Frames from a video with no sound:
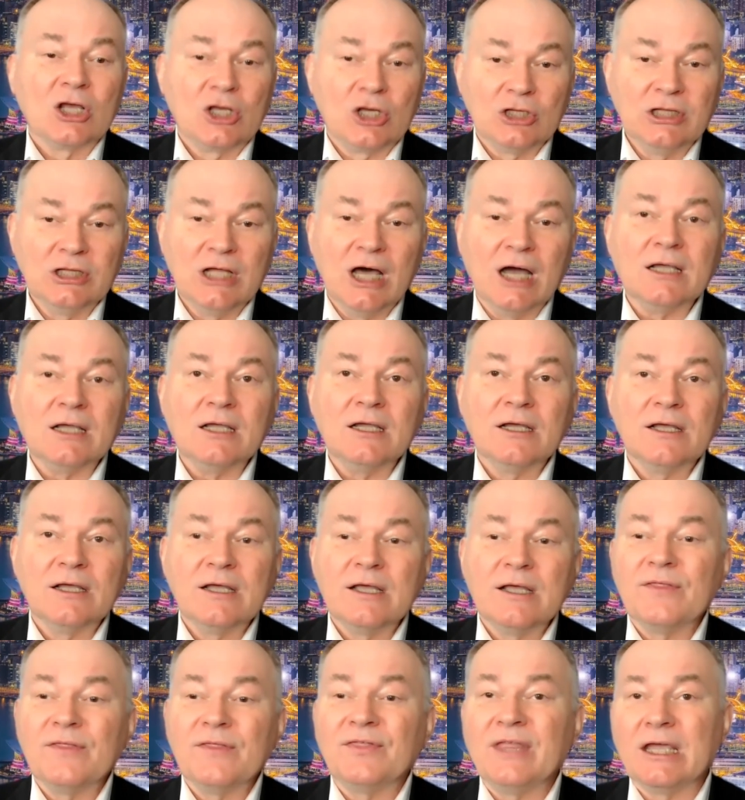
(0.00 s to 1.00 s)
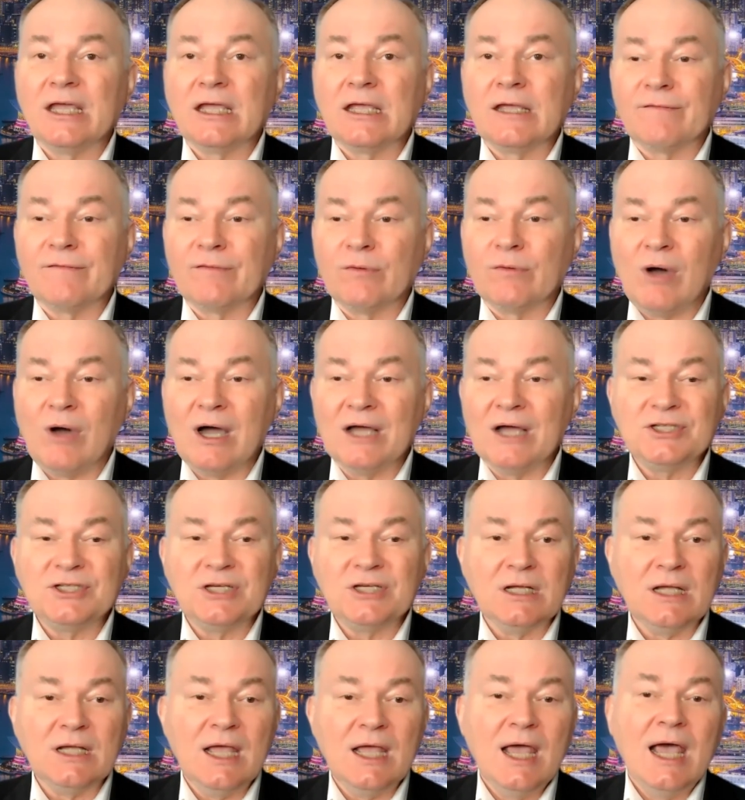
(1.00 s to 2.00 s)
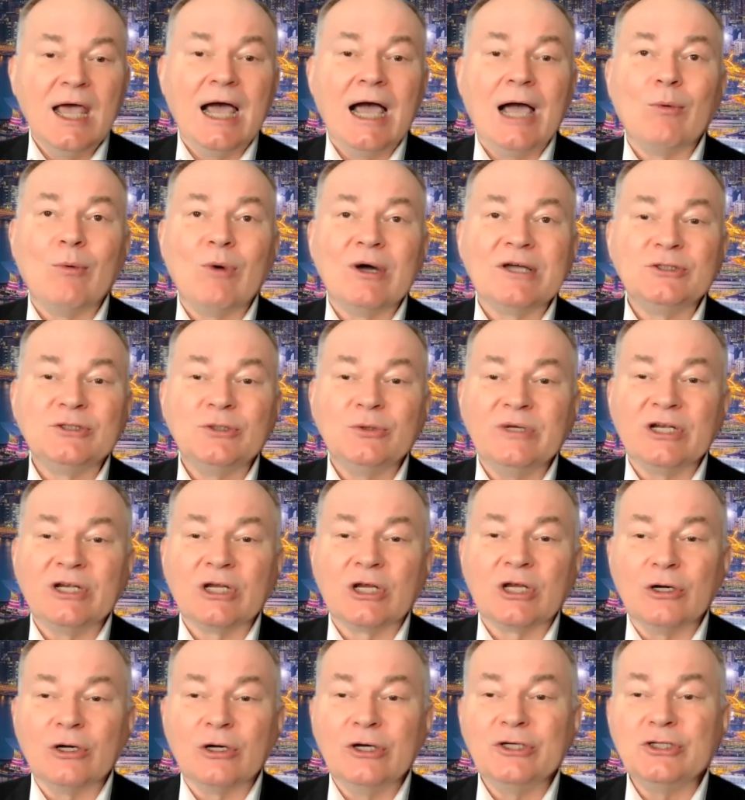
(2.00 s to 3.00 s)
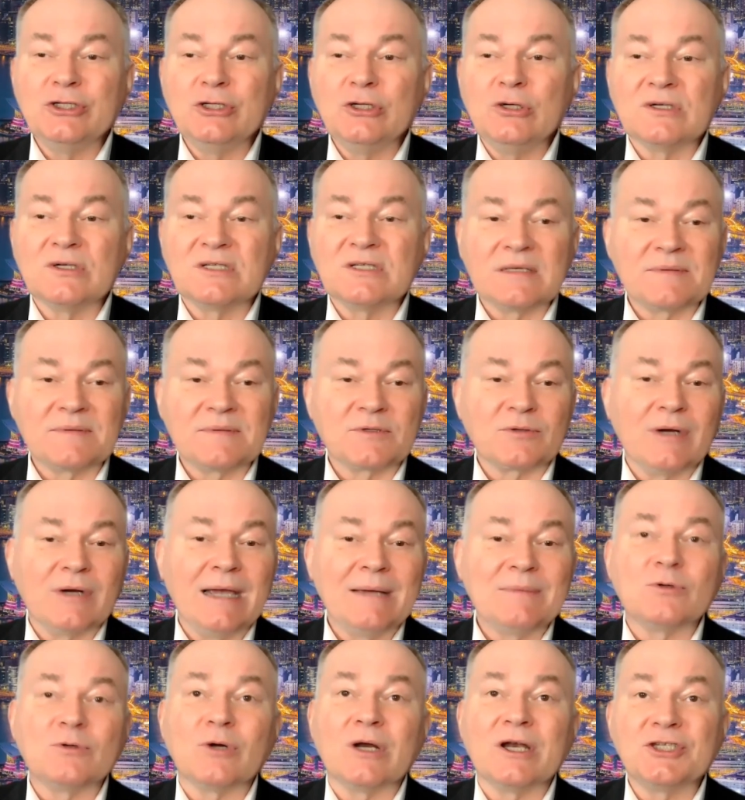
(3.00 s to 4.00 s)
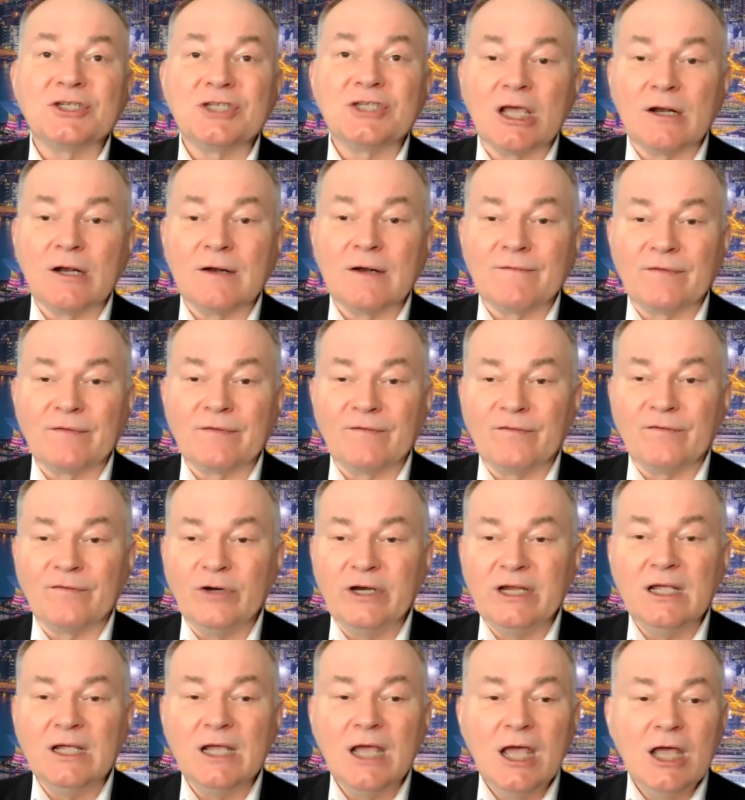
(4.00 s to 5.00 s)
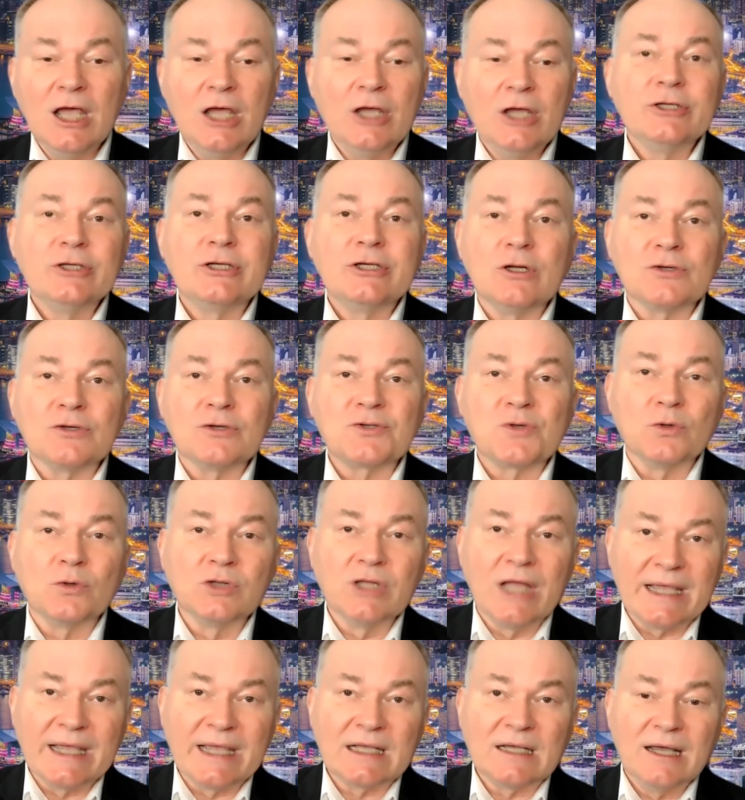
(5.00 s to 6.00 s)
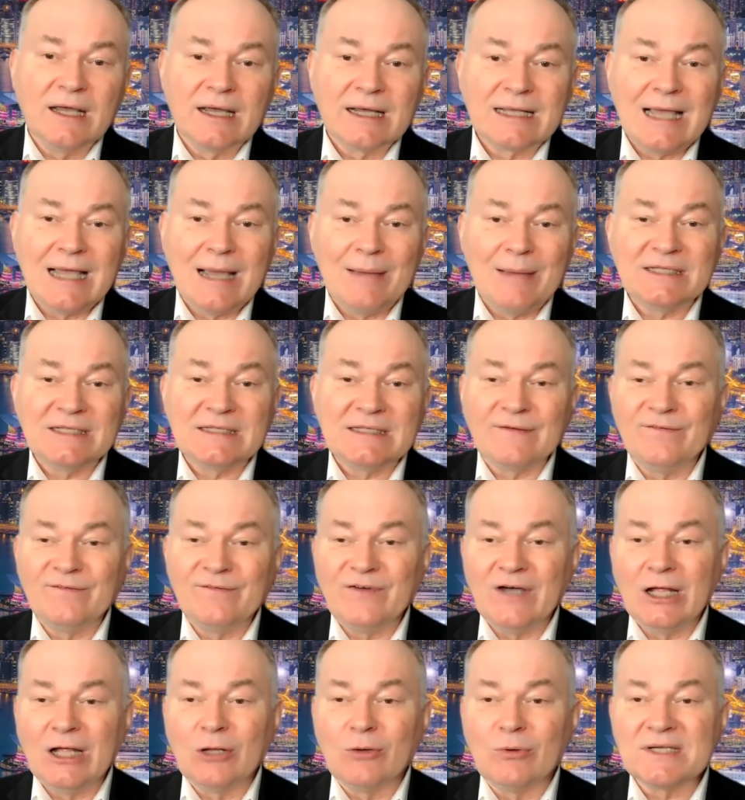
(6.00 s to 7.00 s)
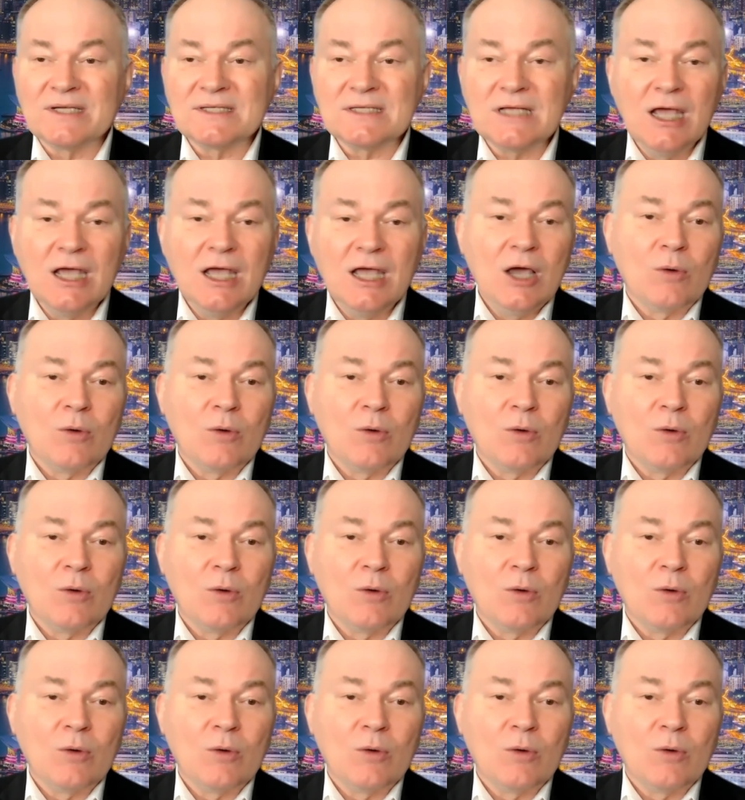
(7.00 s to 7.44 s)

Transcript: Good luck. Thank you for watching. I want to encourage you to subscribe to our channel for free. You can also like, comment, and follow us.